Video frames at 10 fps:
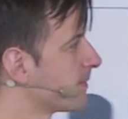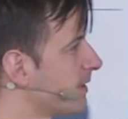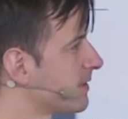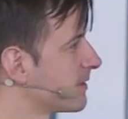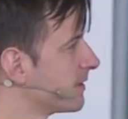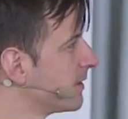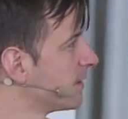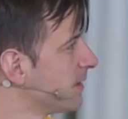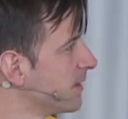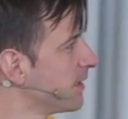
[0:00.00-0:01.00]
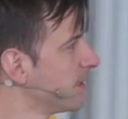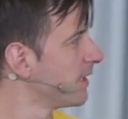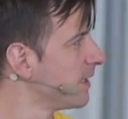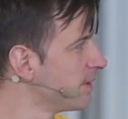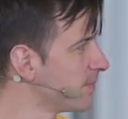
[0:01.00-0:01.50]
Does
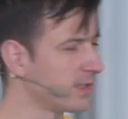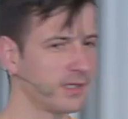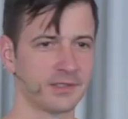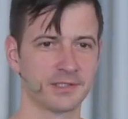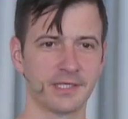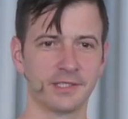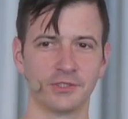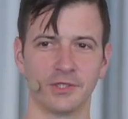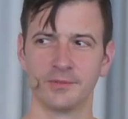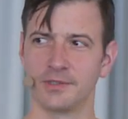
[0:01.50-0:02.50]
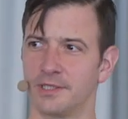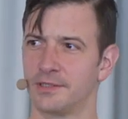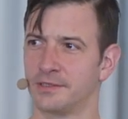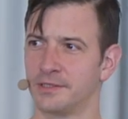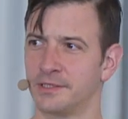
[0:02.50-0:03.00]
anybody understand German here?